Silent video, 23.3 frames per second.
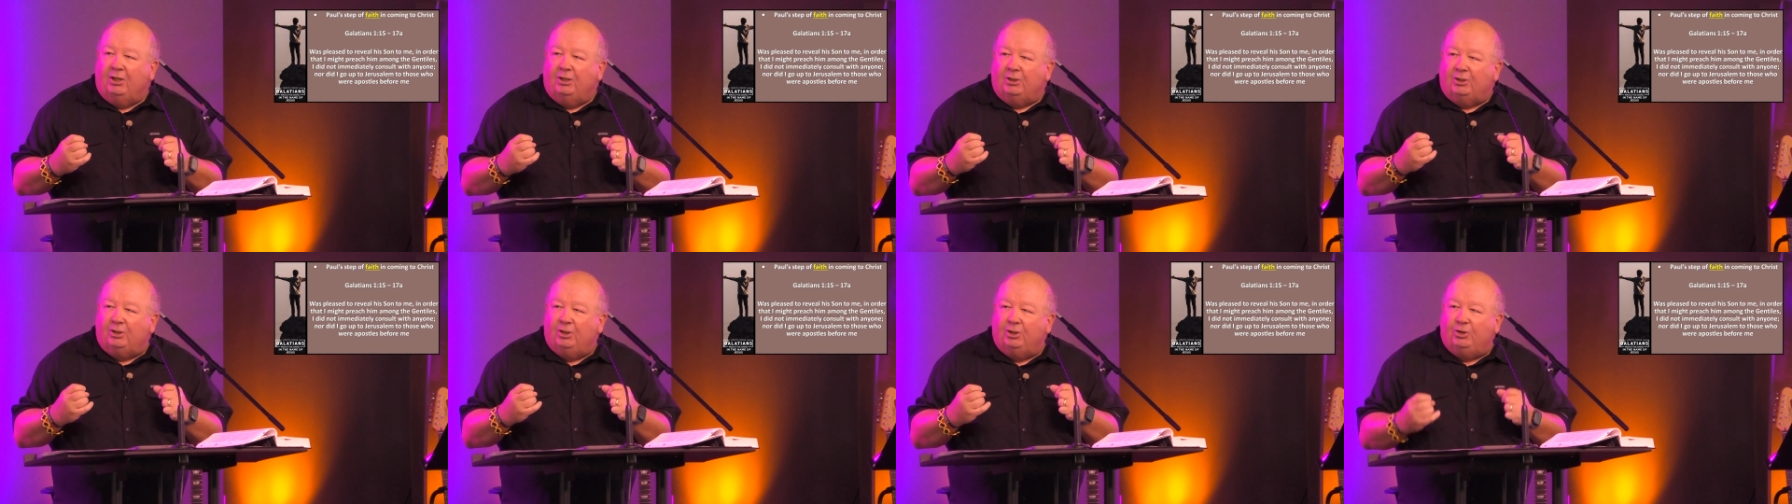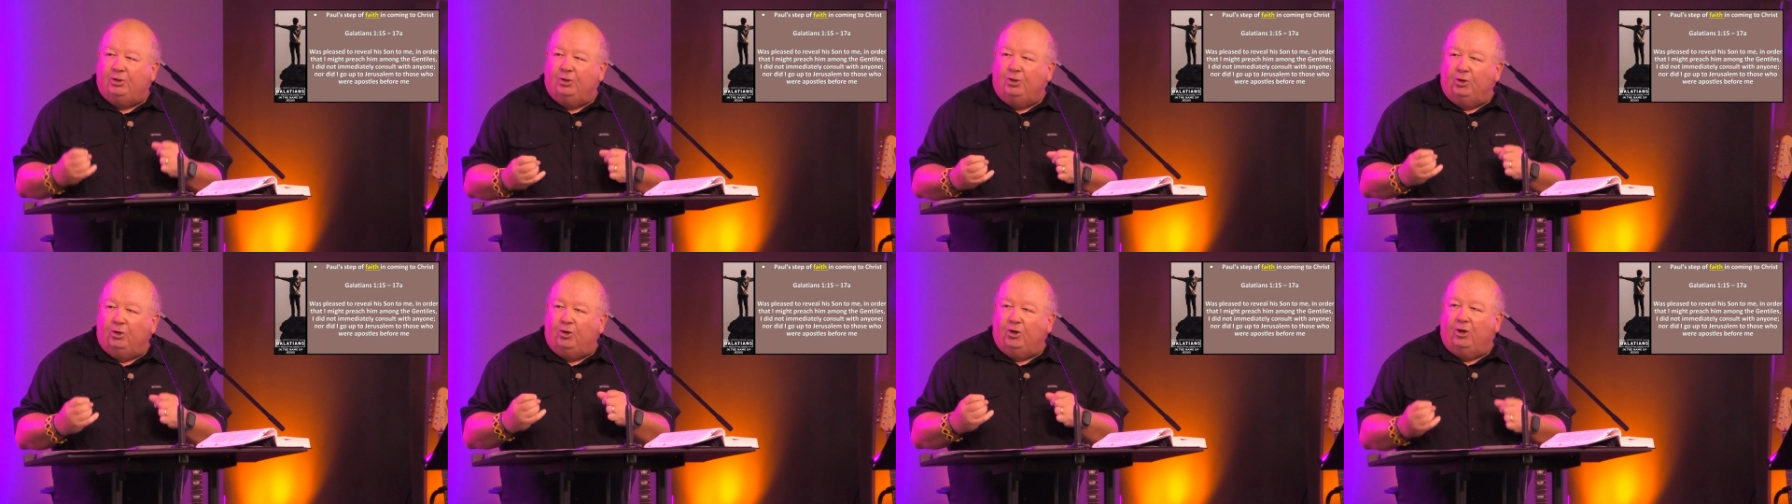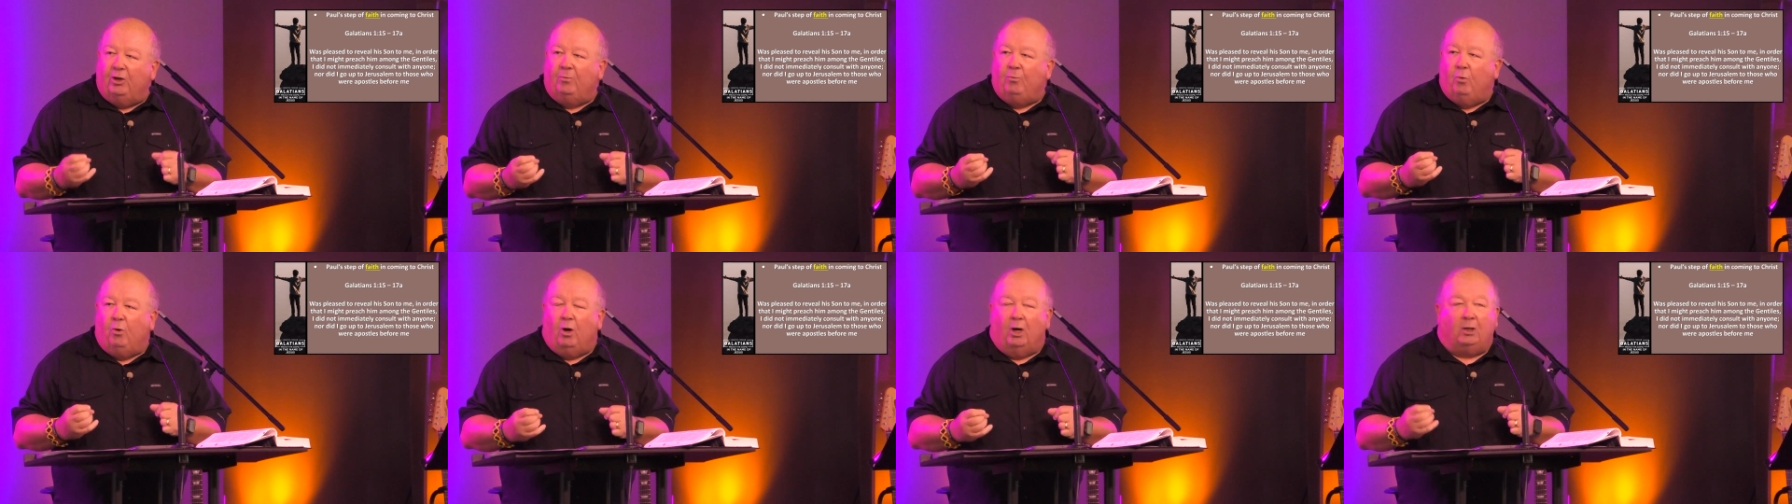to do
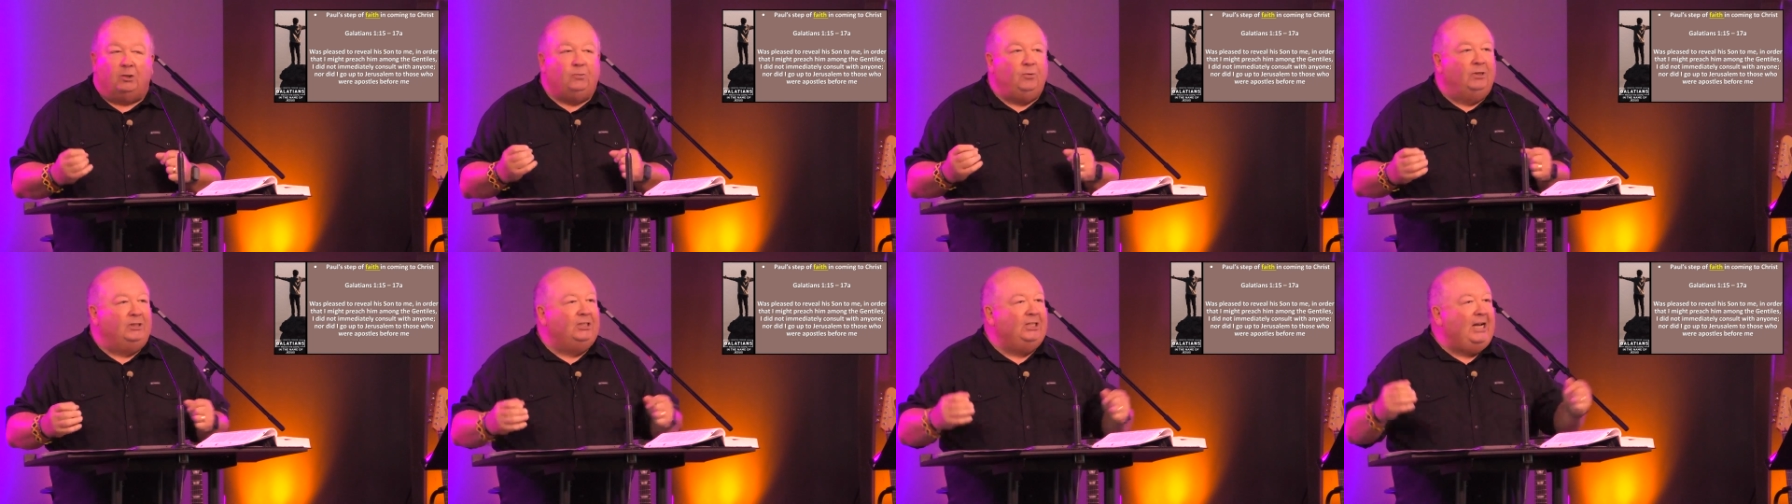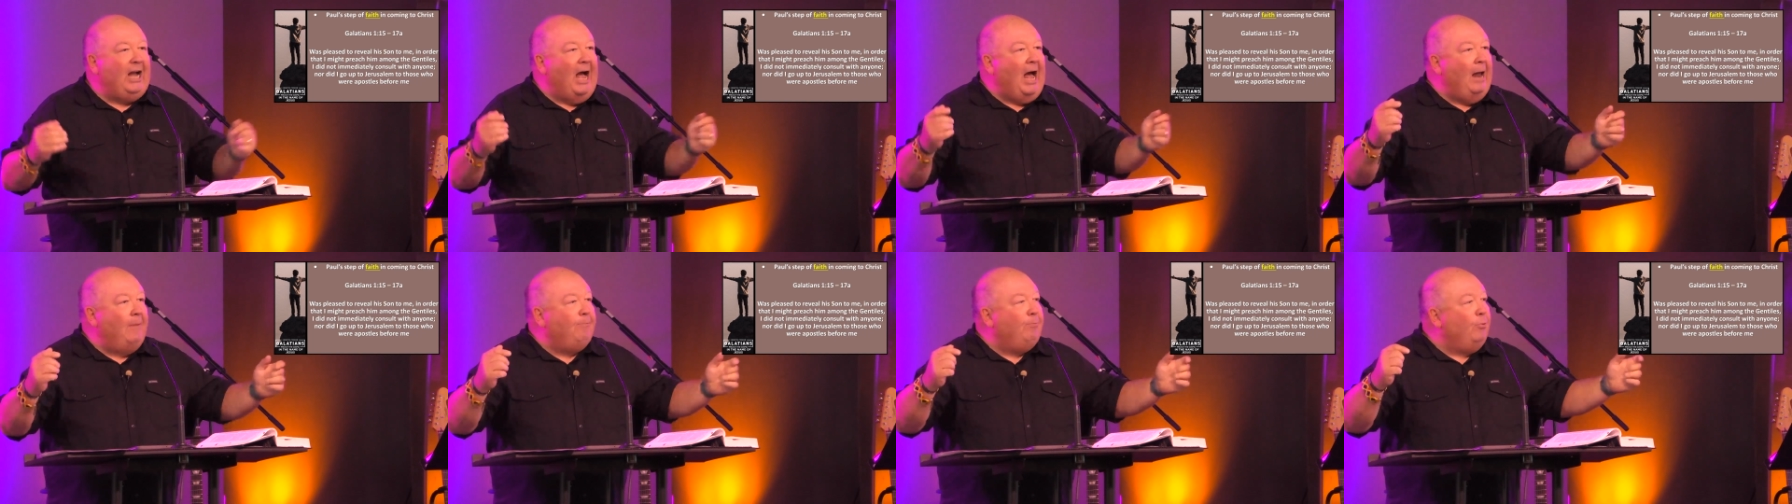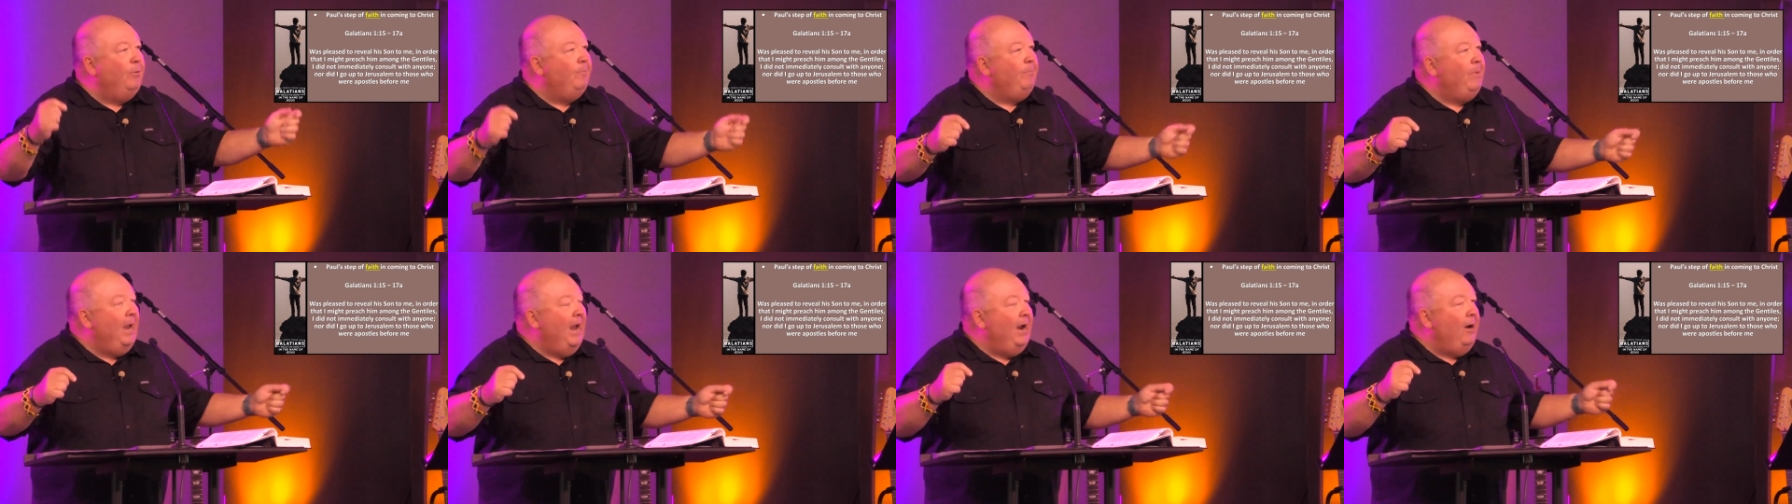good works which God
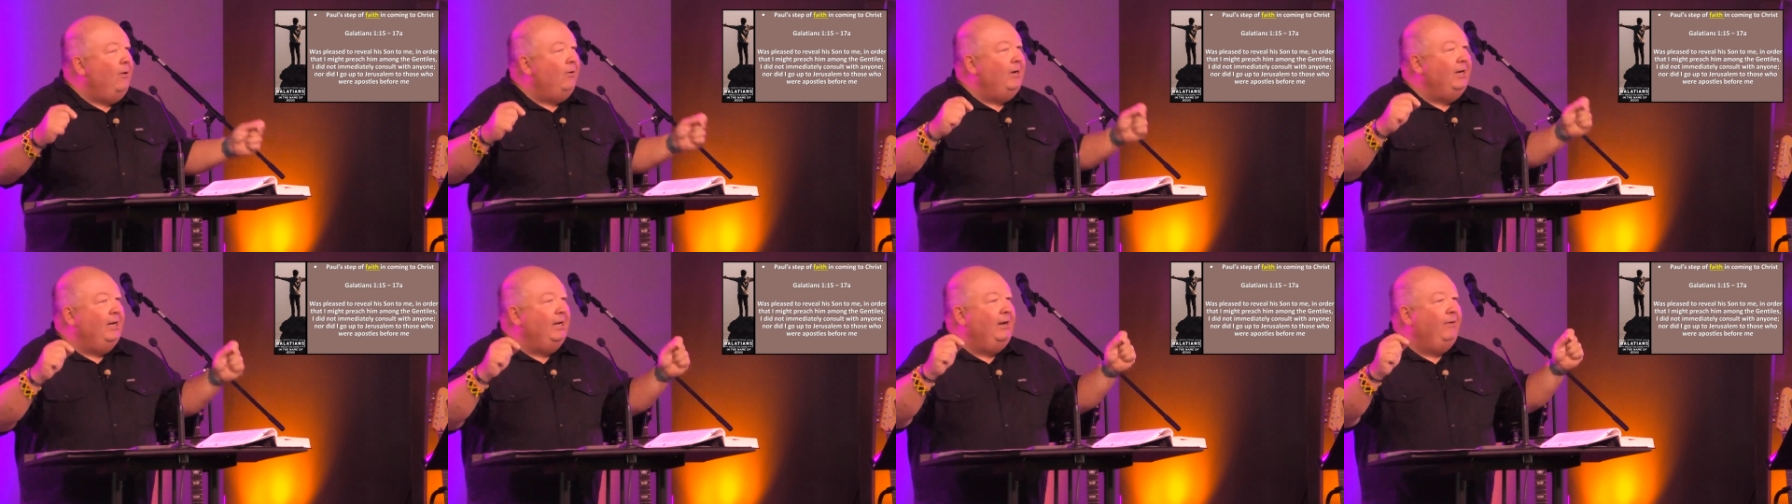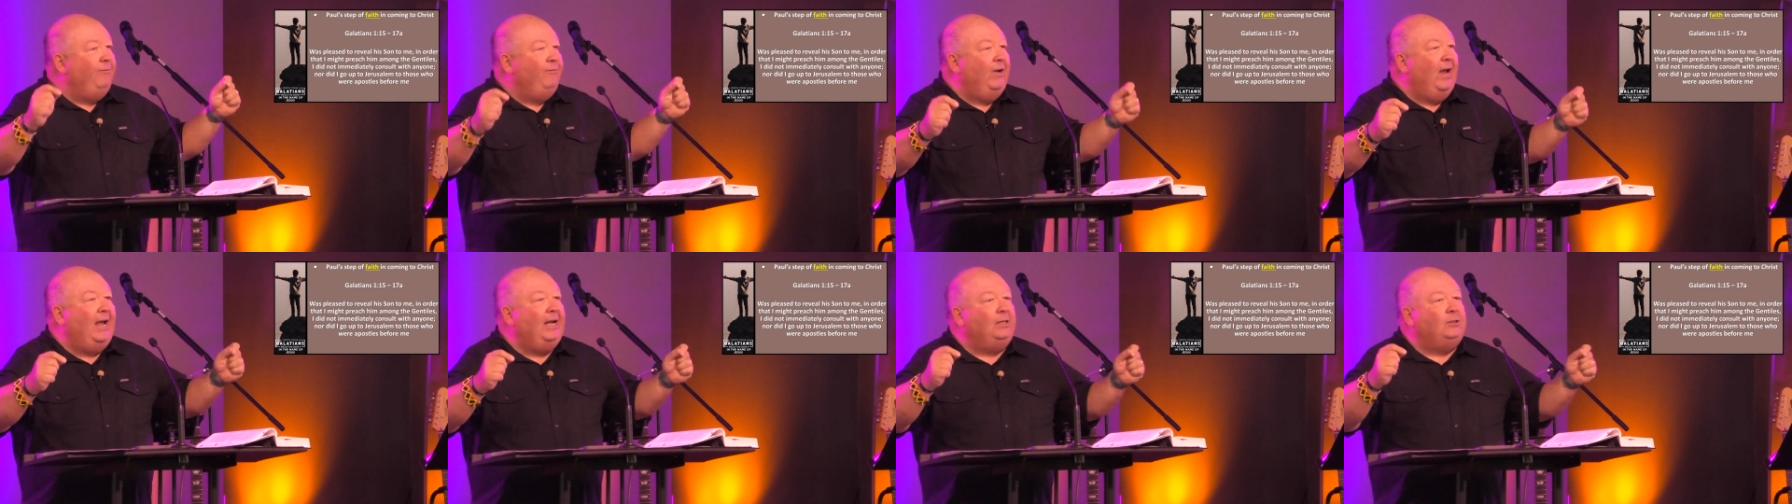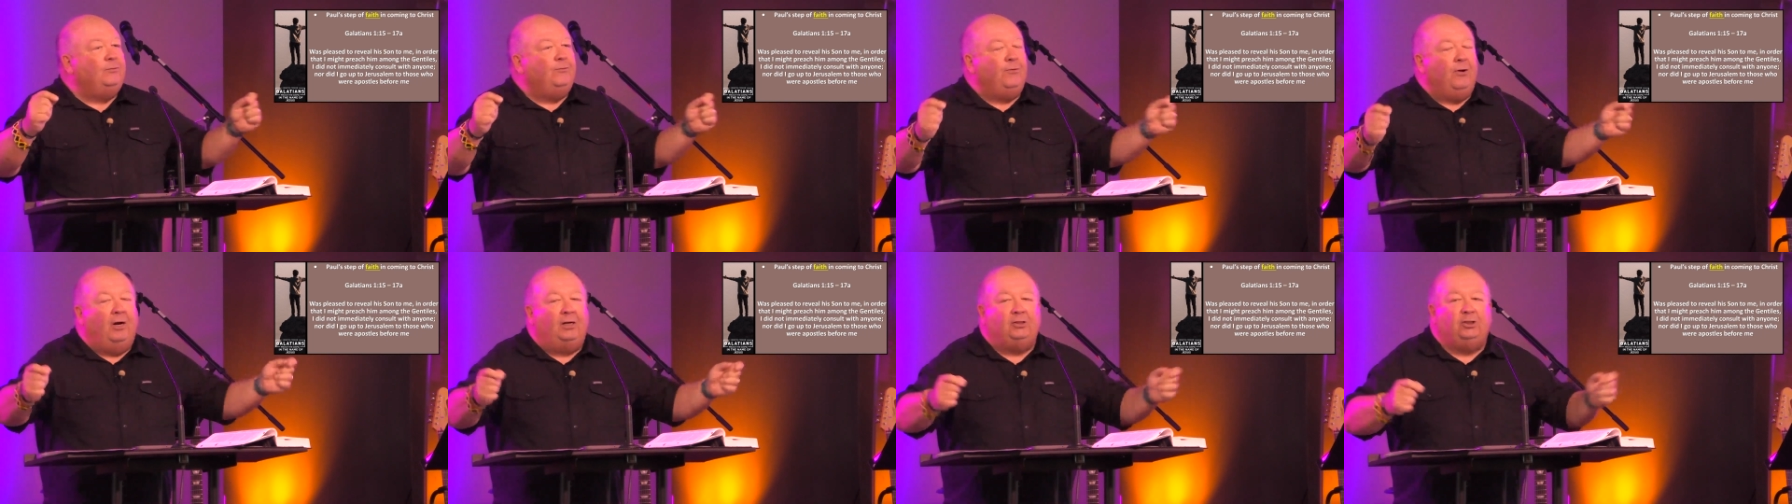prepared in advance
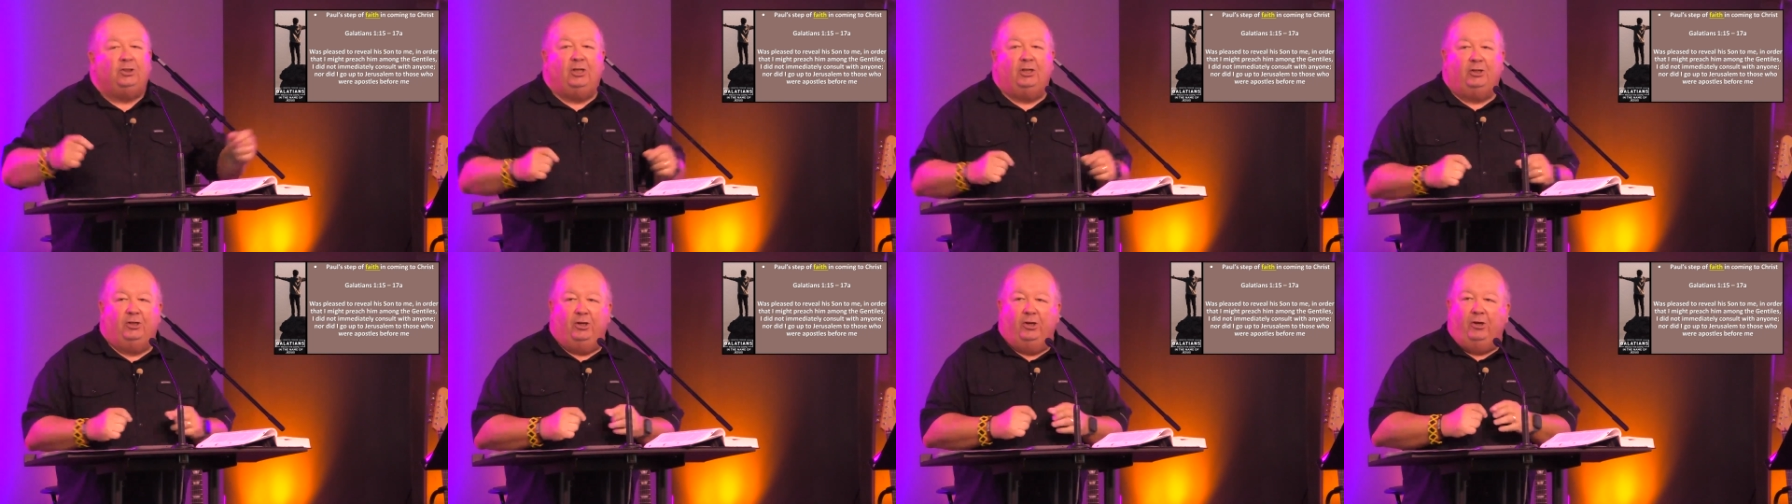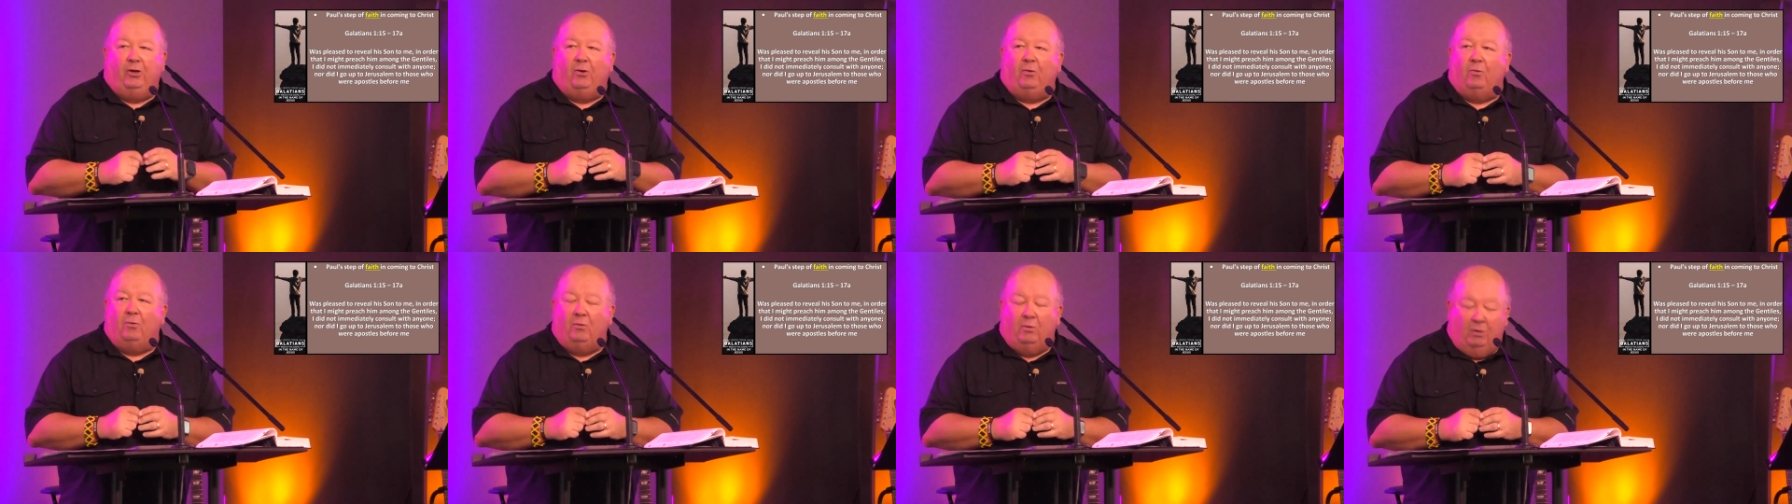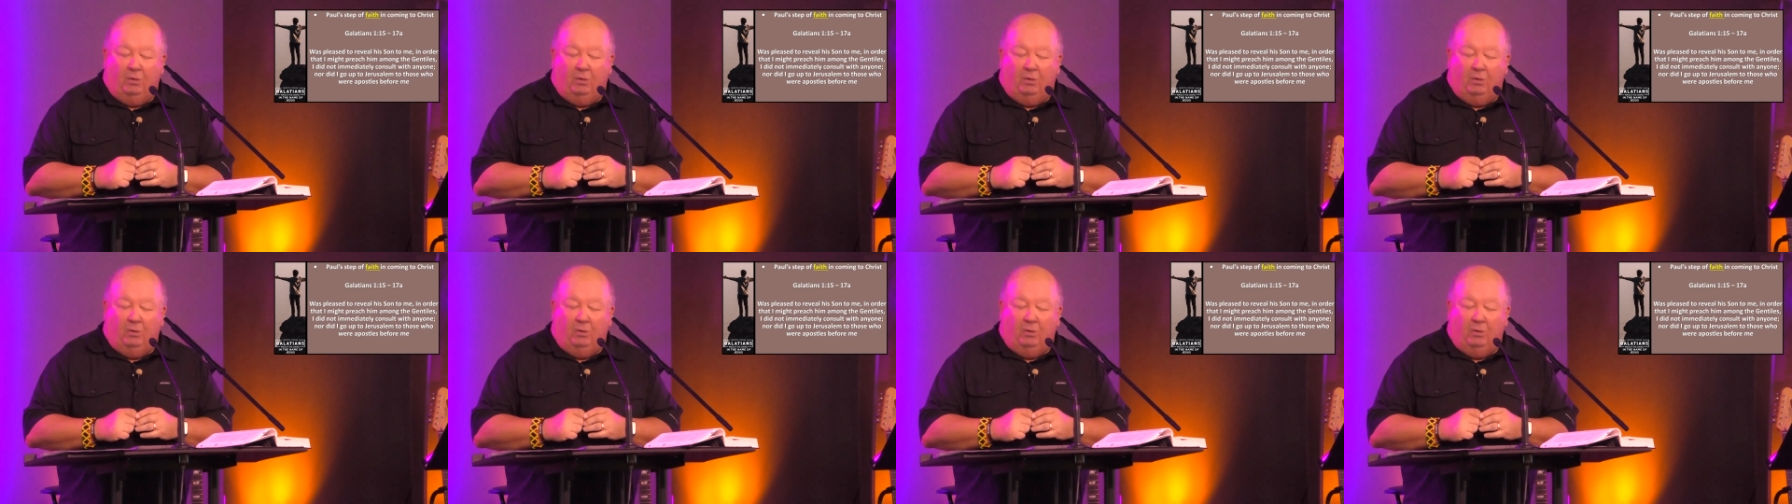for us to do.